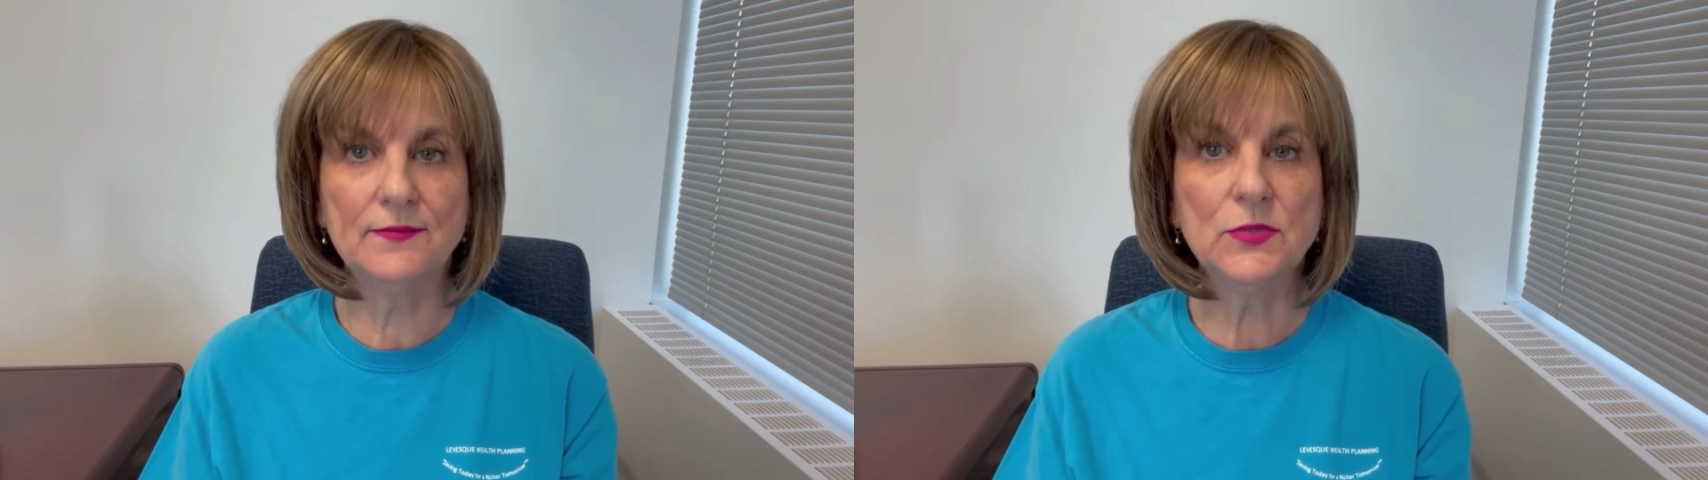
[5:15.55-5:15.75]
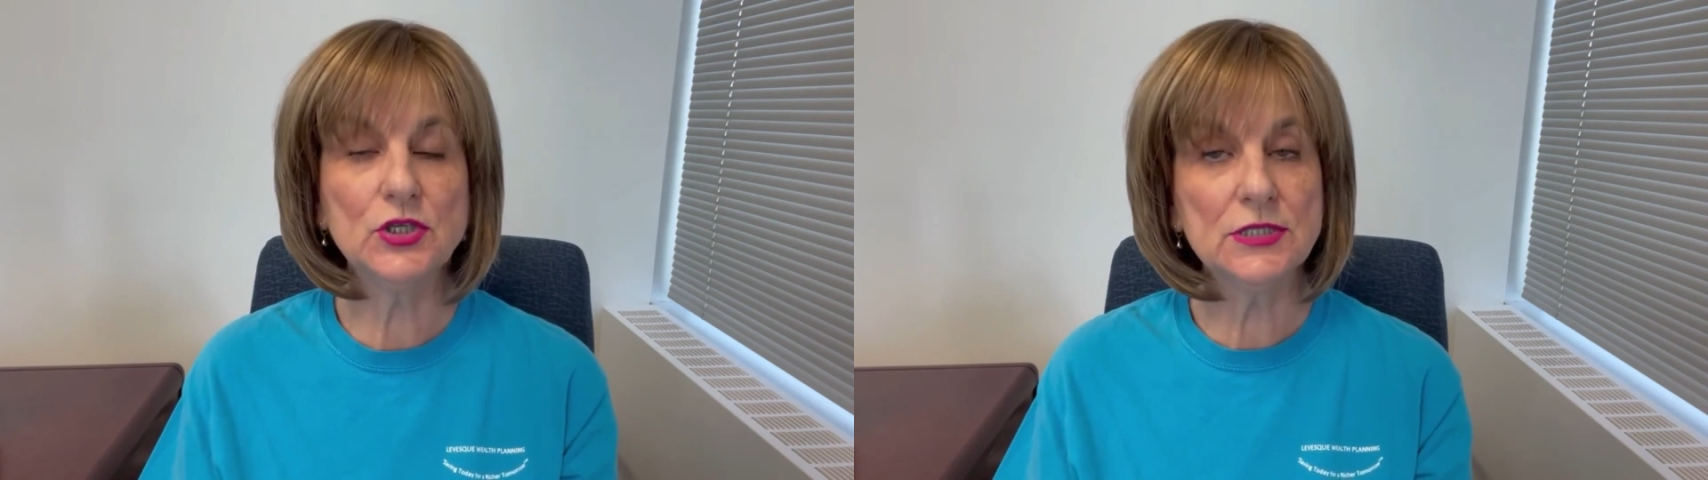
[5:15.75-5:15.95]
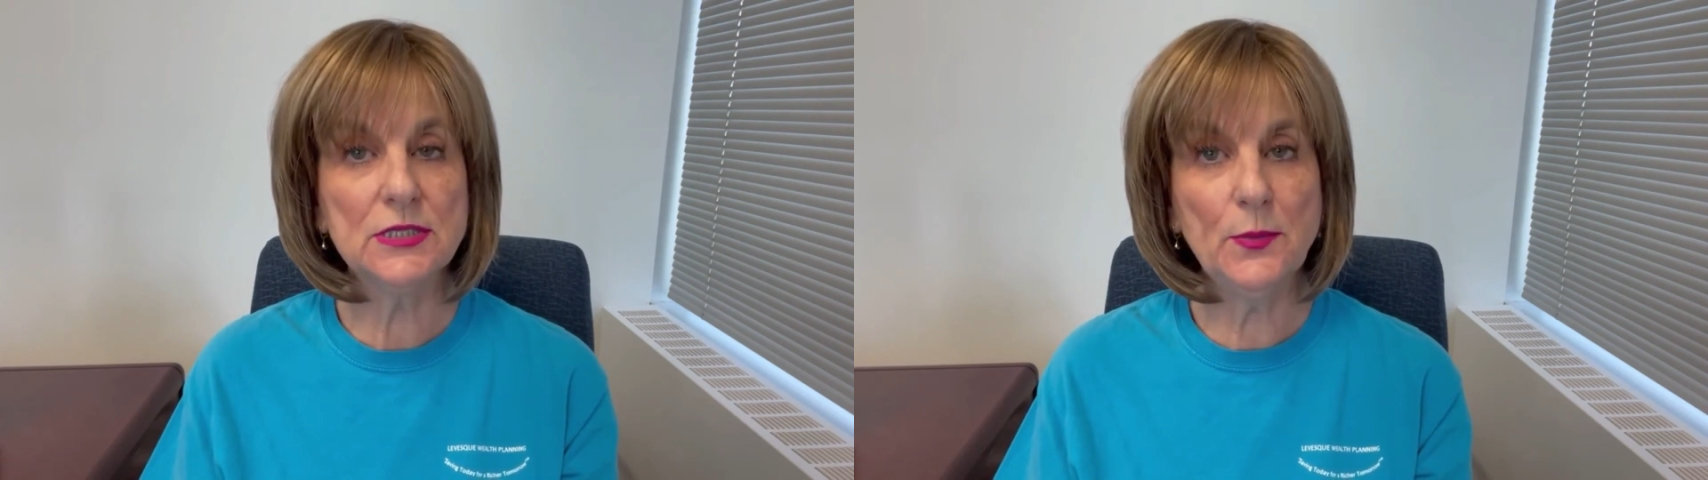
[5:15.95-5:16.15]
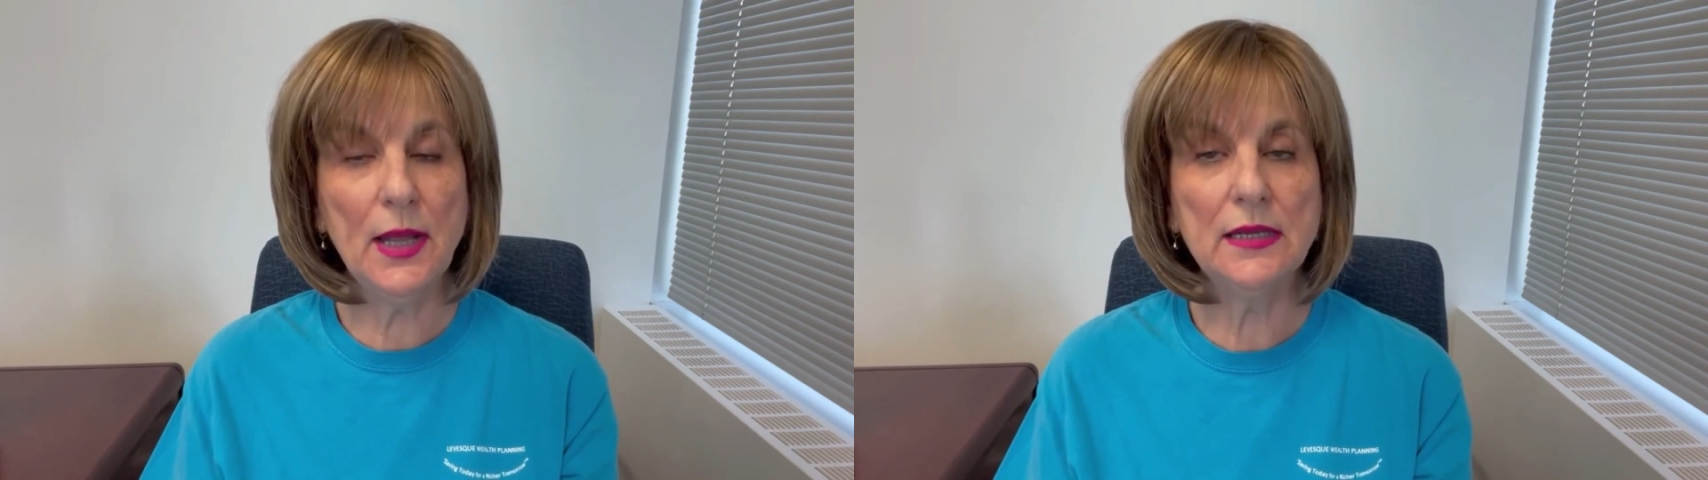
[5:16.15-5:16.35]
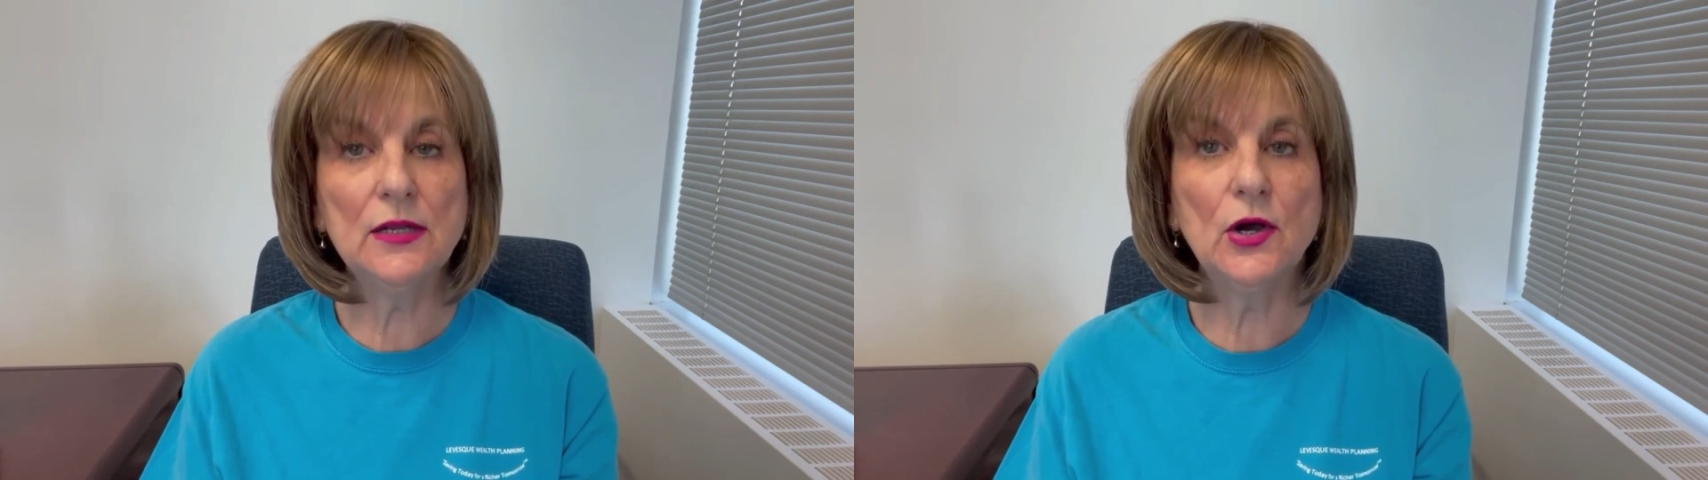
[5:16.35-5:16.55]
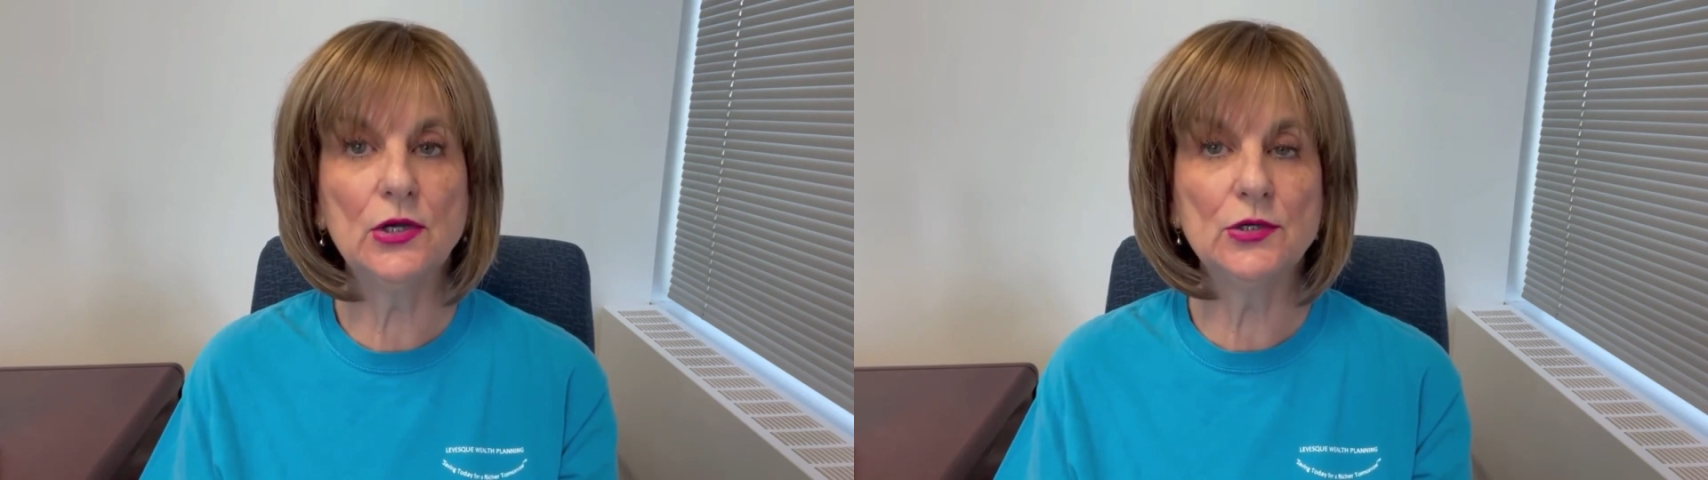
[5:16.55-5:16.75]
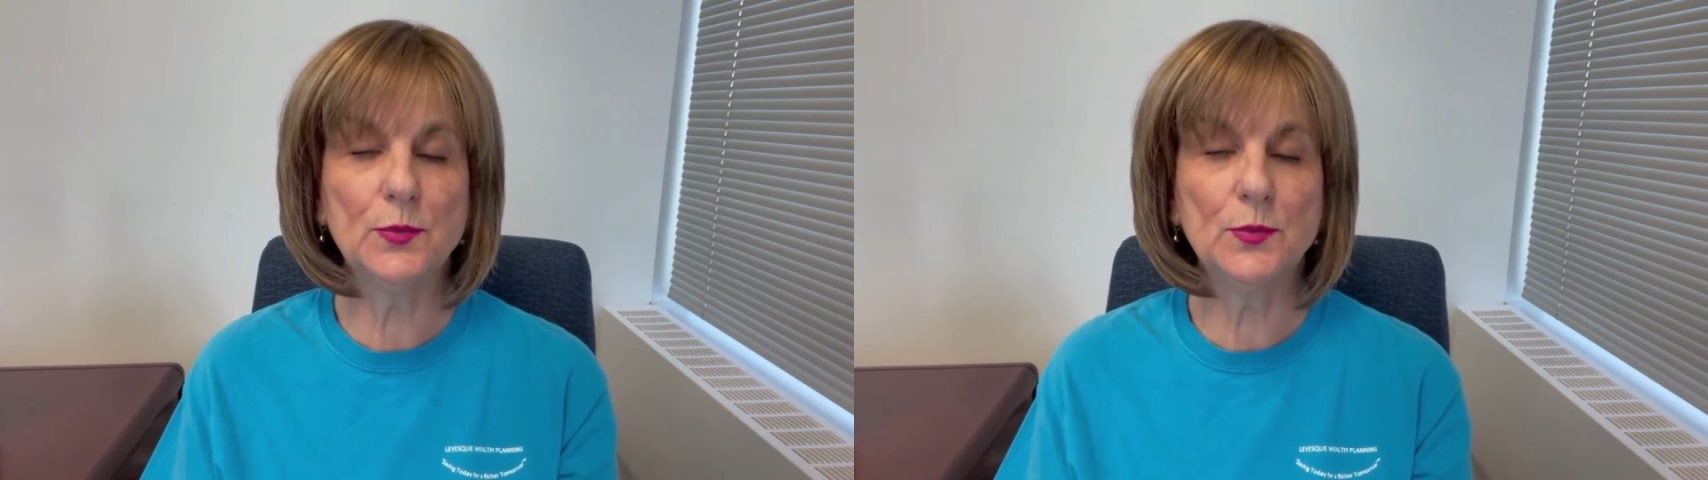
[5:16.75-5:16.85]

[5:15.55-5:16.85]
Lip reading: just depending on your